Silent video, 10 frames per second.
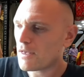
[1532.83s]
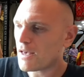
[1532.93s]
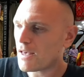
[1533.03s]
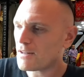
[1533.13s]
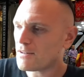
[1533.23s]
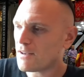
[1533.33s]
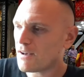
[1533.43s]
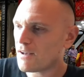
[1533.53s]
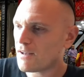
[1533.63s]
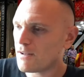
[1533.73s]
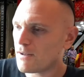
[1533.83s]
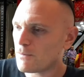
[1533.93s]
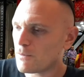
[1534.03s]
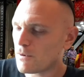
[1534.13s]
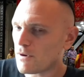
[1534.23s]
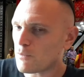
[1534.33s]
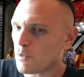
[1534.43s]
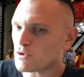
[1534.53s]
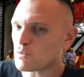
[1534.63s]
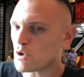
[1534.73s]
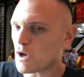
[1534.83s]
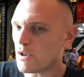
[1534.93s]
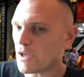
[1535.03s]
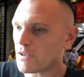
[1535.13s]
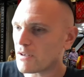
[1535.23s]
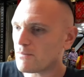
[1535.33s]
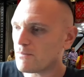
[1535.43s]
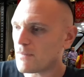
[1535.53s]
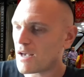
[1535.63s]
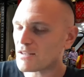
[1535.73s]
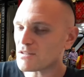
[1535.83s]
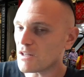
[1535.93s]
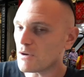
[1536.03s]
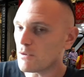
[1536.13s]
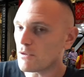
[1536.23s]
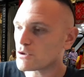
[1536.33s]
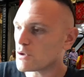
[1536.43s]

And uh, of course, I'm trying to like escalate with her.